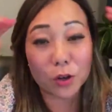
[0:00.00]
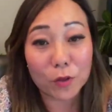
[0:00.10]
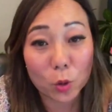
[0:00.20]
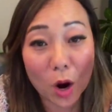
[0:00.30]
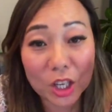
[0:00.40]
I don't know
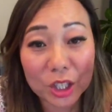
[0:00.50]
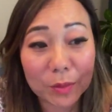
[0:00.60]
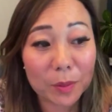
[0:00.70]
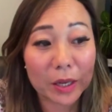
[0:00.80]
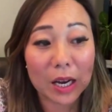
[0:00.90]
if you're
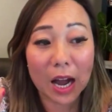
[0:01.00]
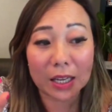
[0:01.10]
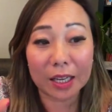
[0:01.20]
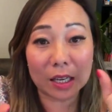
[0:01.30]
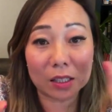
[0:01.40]
watching me, but
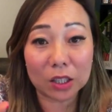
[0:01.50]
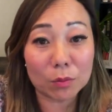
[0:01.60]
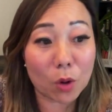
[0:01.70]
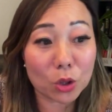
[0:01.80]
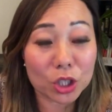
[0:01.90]
I can get a
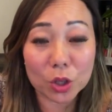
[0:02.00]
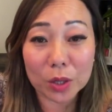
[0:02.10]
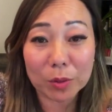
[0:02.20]
little emotional